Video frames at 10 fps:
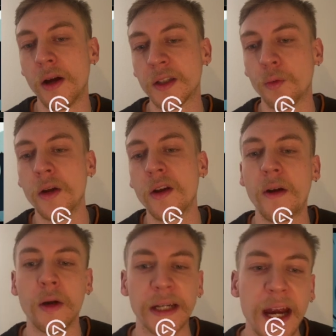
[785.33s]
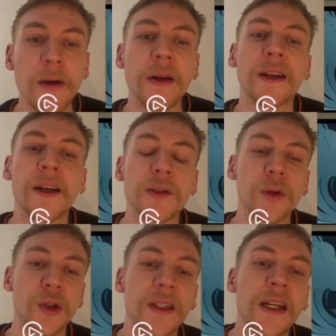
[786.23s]
one of our characters,
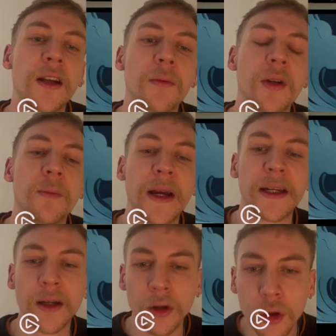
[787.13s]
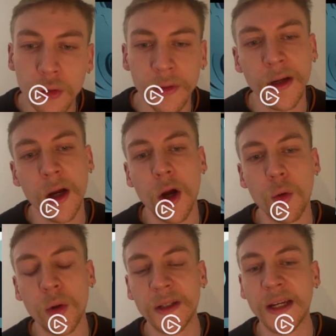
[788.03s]
which is killable by Kaloon,
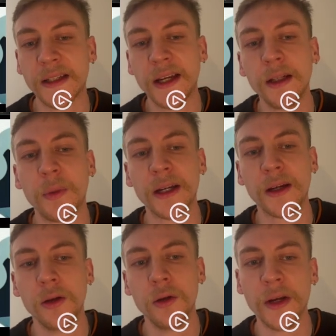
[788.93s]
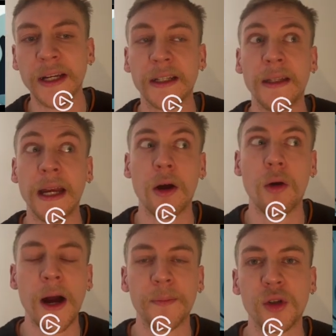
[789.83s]
would get killed by Kaloon, and they go
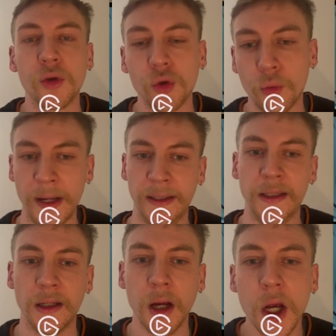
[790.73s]
up to 20.